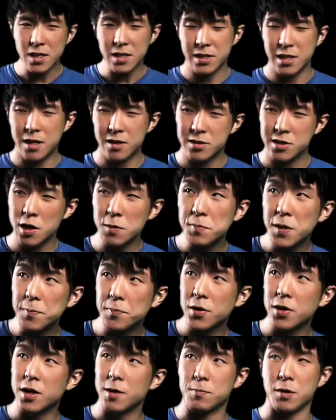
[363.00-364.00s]
Now, some
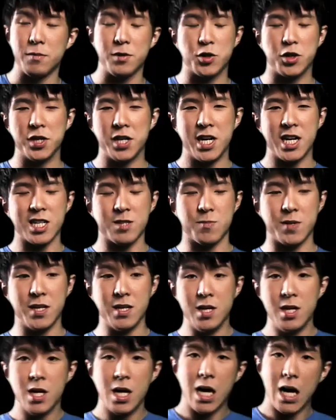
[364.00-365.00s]
people are probably going to ask me,
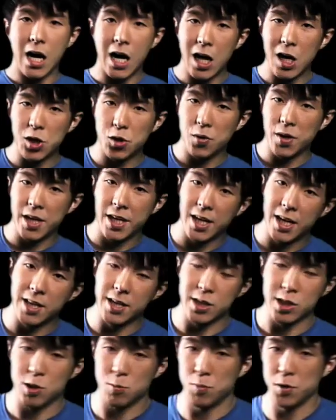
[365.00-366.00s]
how do I get
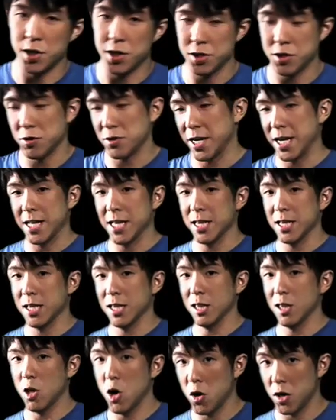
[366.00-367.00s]
a spring to get
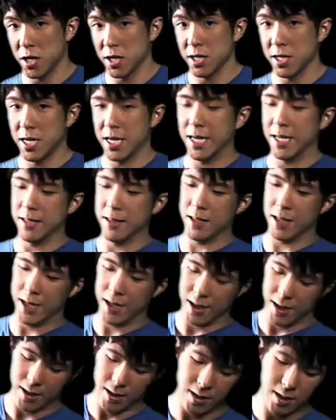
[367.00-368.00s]
longer? And
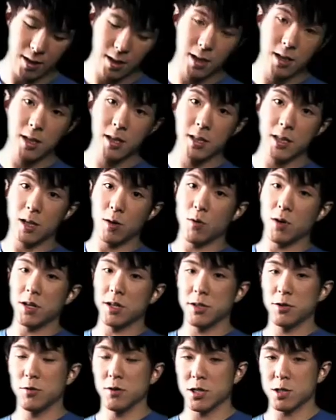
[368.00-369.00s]
like, they want
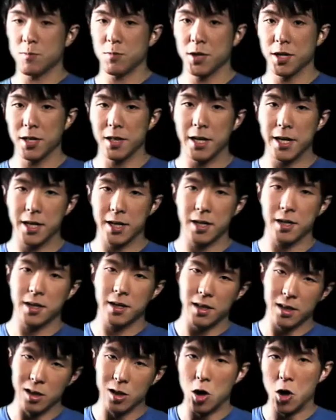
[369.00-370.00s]
to do a spring like
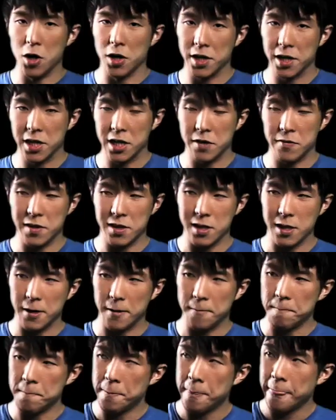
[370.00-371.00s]
longer and everything.